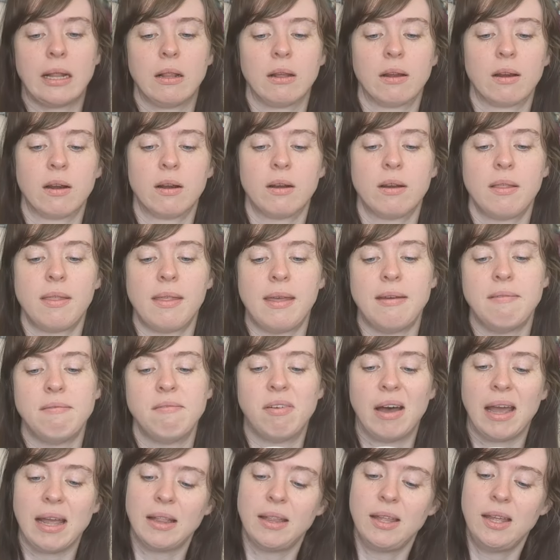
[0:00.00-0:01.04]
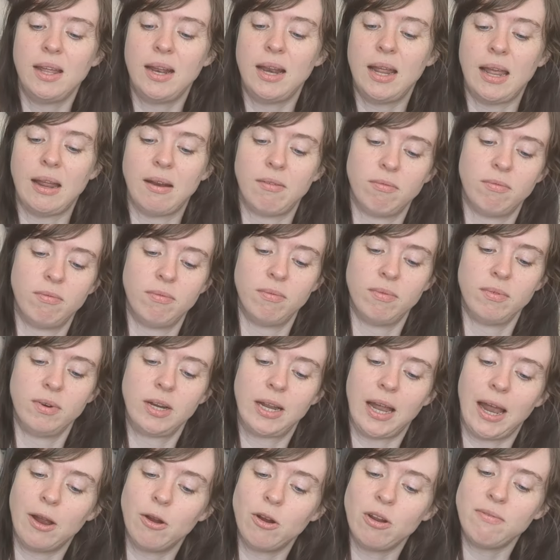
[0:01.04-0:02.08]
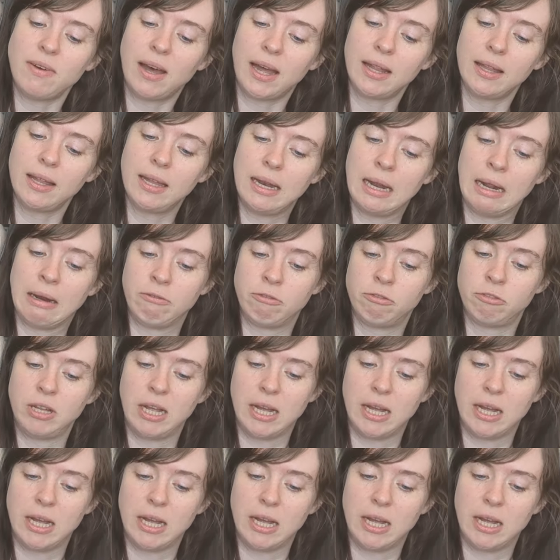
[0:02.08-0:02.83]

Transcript: I learned that Coyote violet and